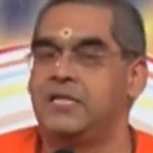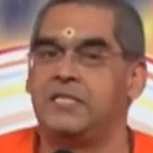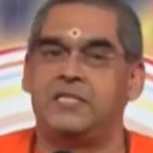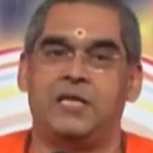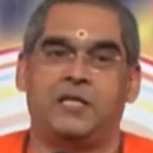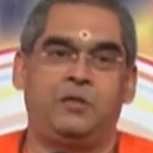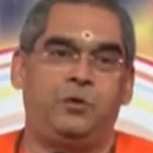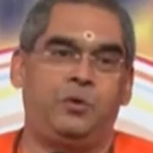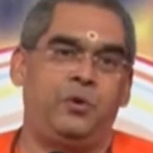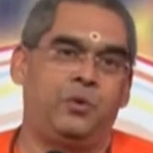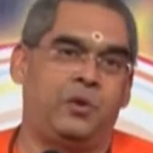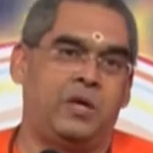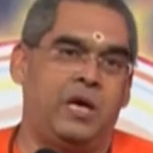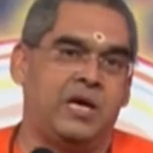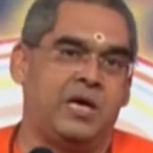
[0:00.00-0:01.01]
Chatur
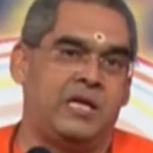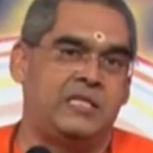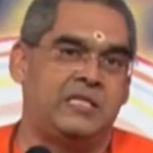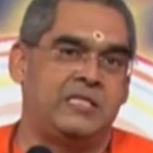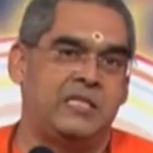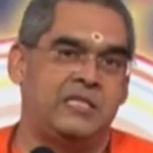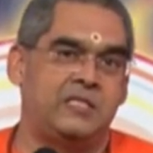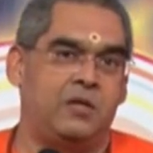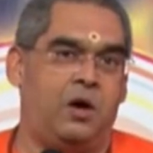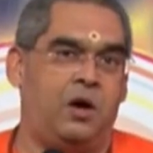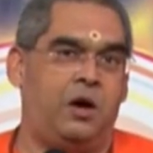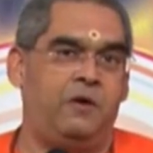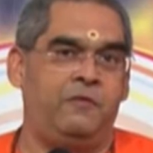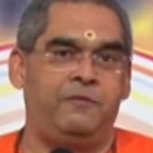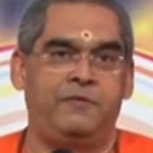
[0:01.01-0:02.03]
Yuga consists
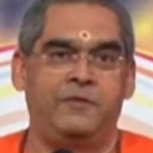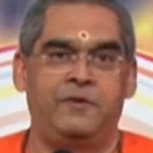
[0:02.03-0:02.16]
of